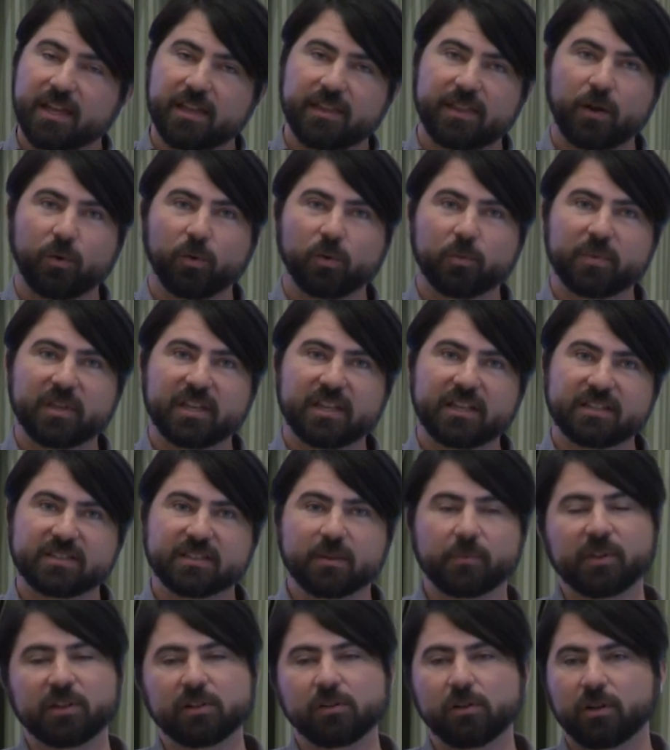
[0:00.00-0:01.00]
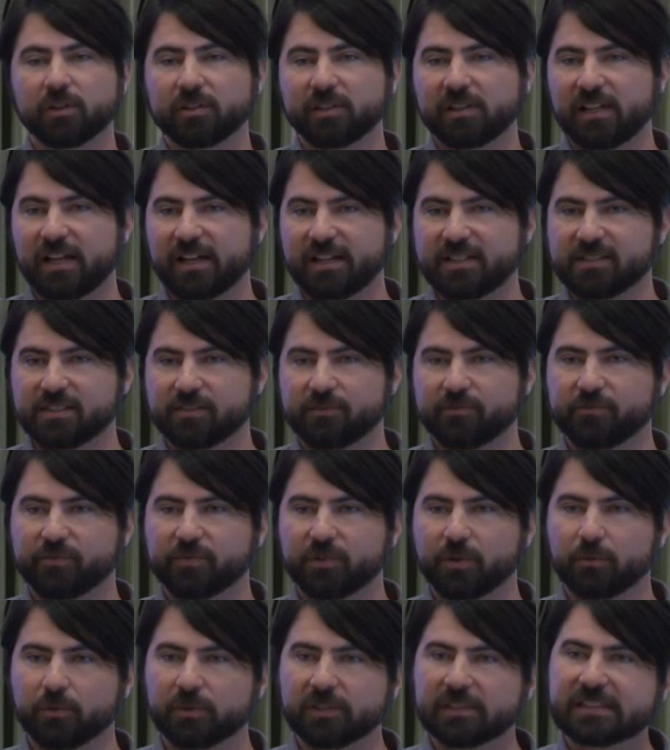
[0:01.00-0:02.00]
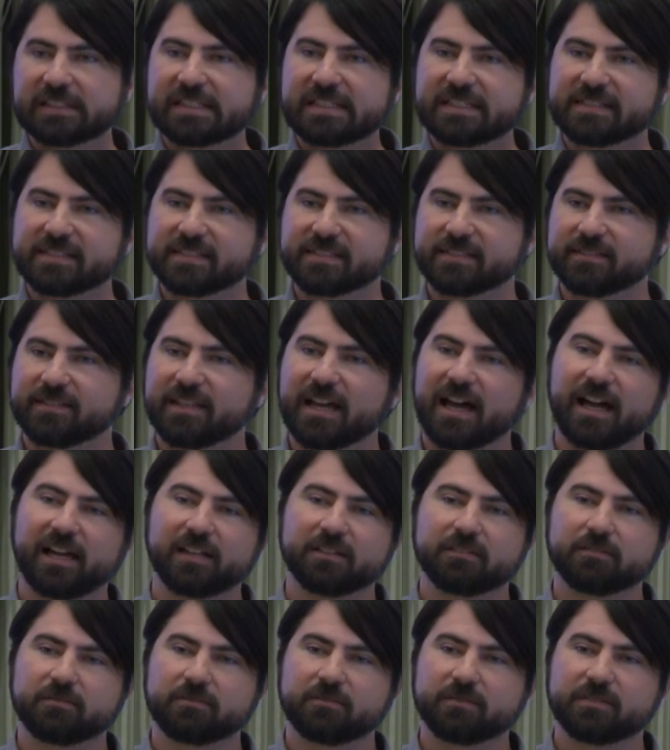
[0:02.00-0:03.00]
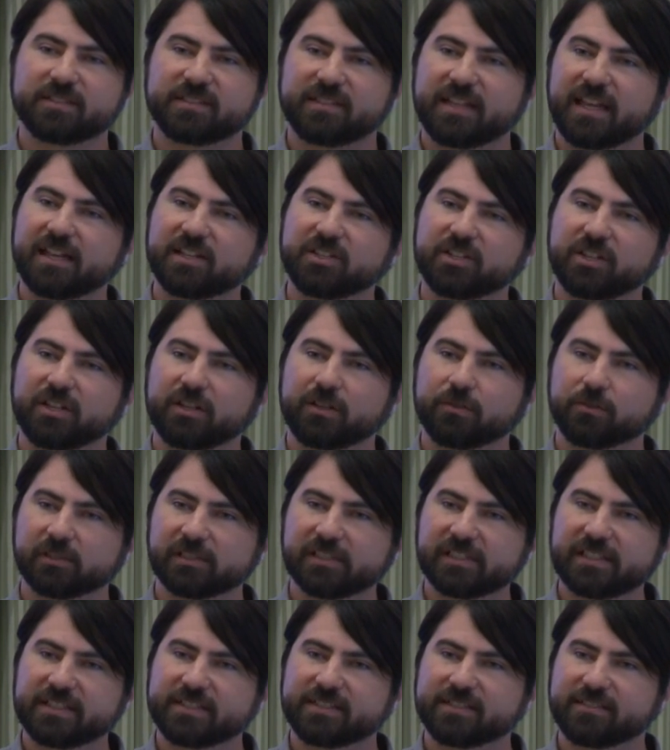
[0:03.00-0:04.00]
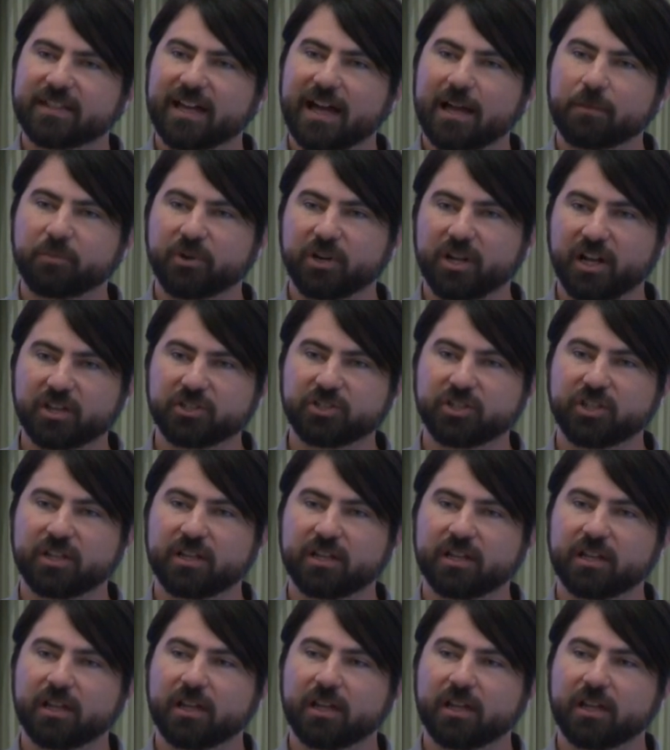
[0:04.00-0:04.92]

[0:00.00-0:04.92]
that will be something along the lines of release.staging, release.production,